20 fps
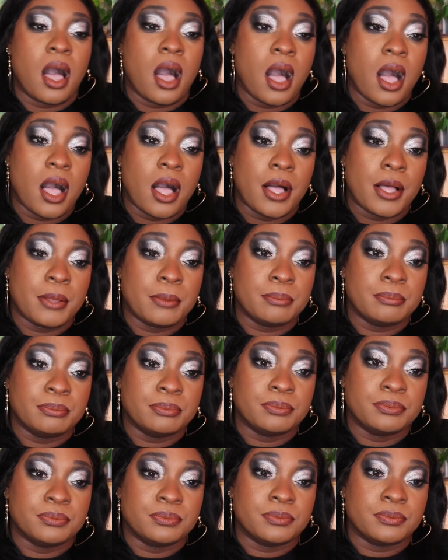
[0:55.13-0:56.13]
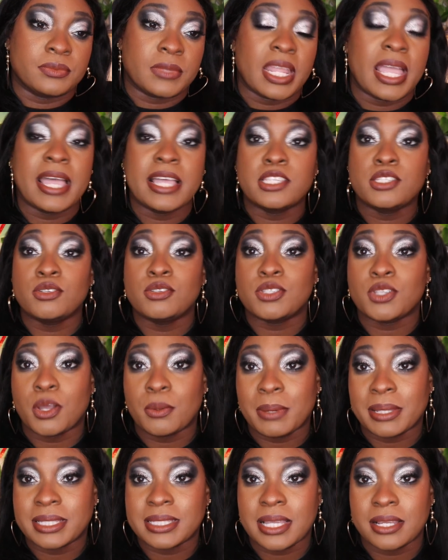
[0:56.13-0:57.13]
Um, as you saw
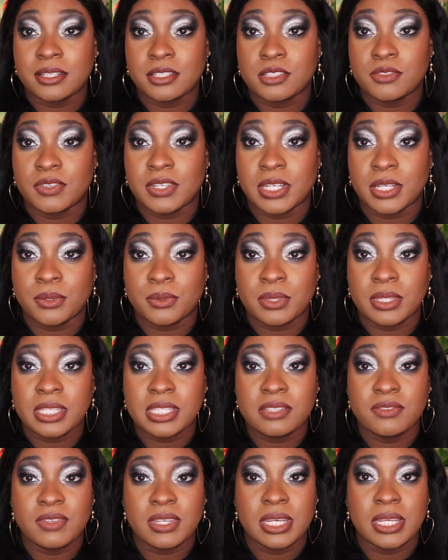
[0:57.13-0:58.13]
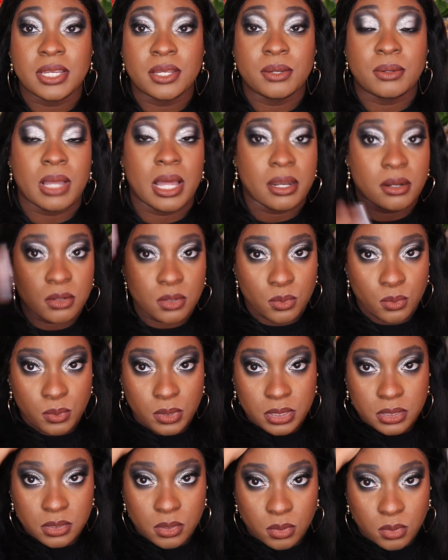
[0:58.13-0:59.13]
by the title of this video, this video, I don't know
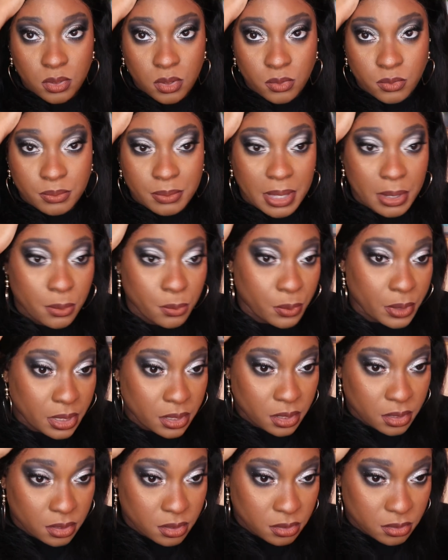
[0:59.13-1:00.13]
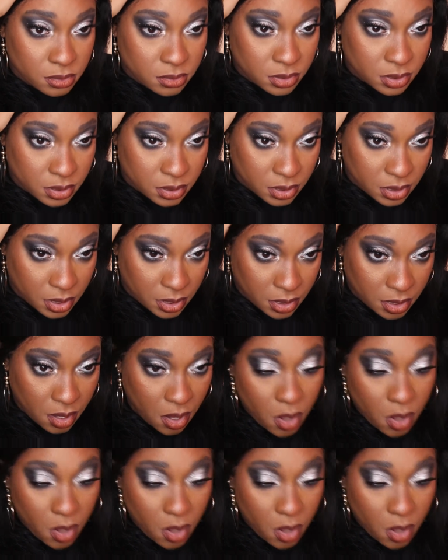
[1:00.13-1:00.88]
what is going on with my wig today.